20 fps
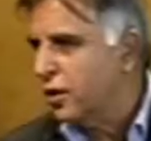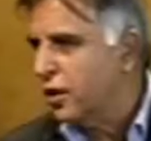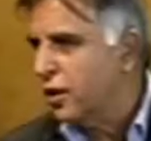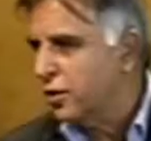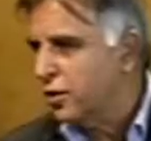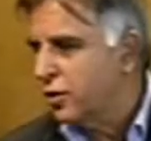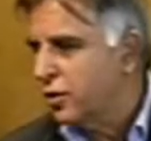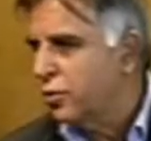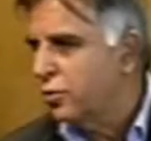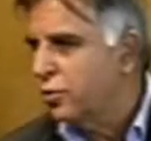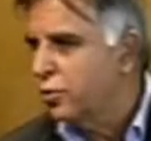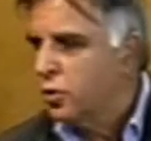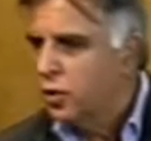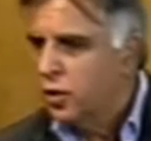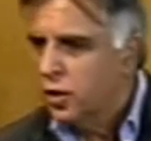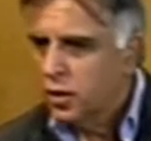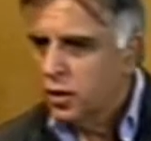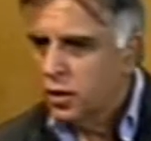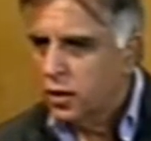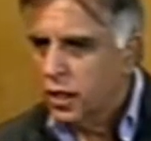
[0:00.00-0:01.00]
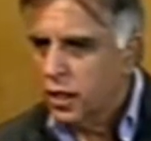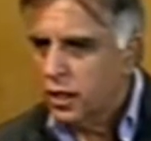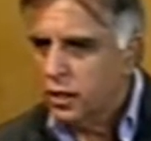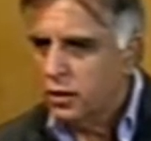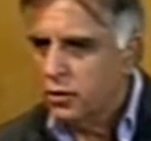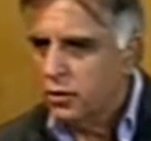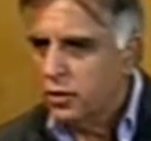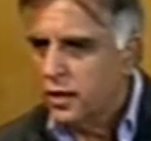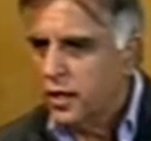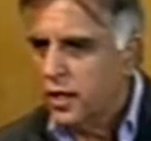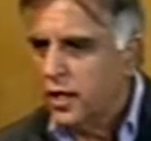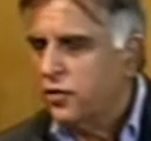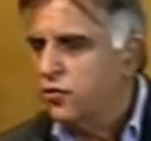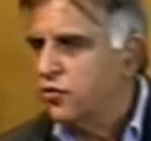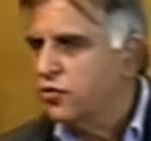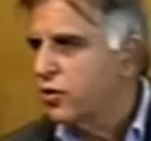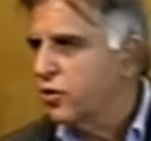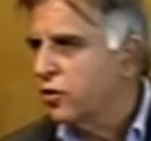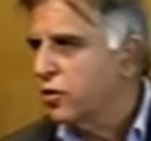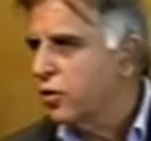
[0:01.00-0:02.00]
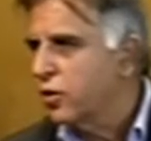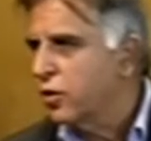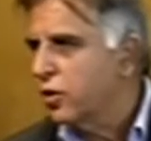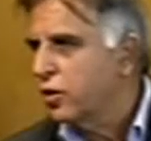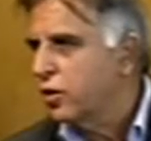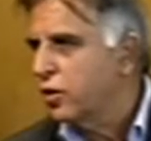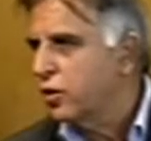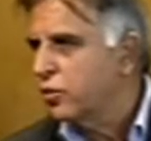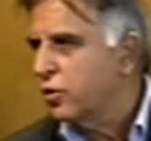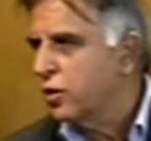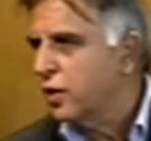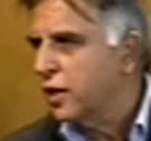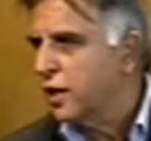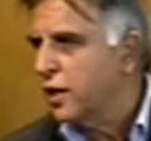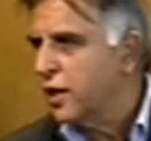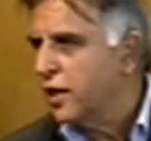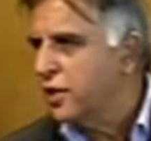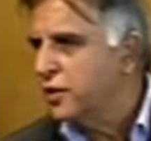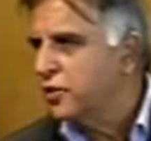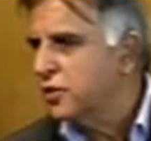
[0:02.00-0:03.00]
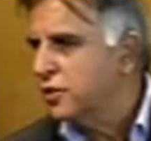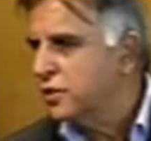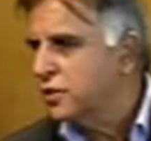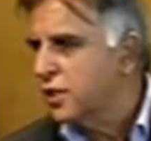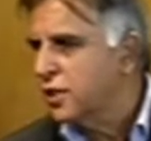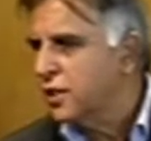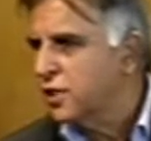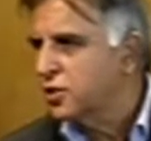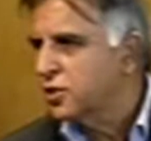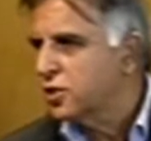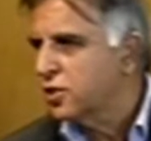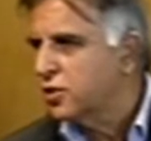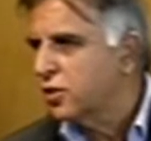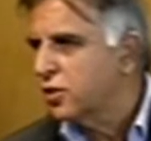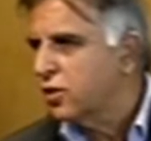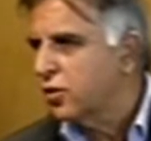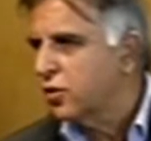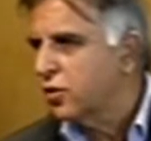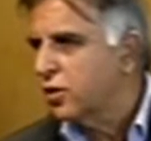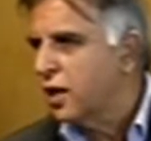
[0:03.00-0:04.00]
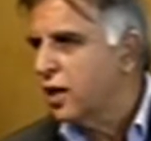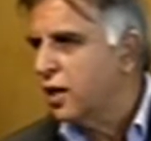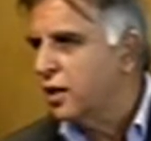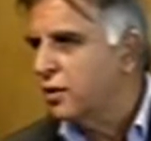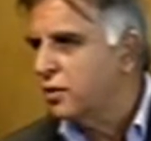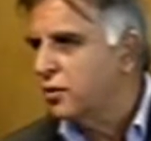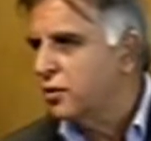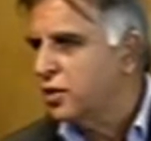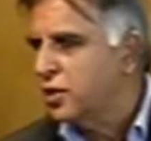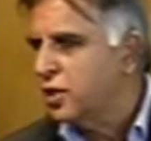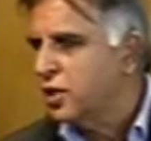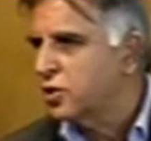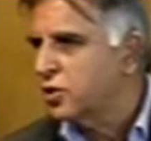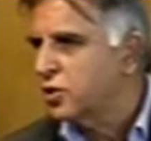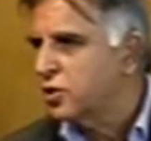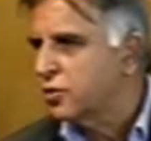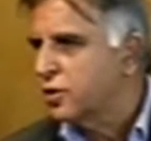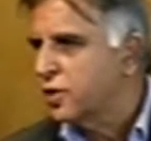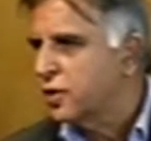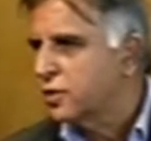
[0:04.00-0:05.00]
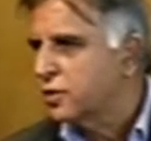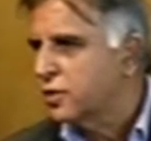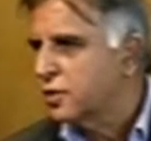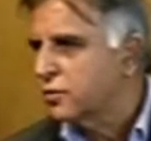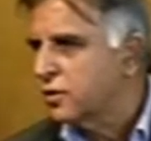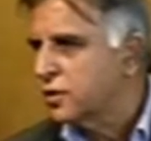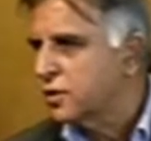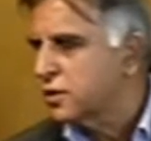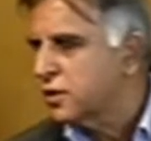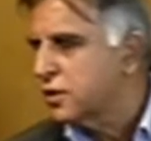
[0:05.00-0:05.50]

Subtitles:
Are you an agent, or you are an agent's agent, or are you a teacher to agent?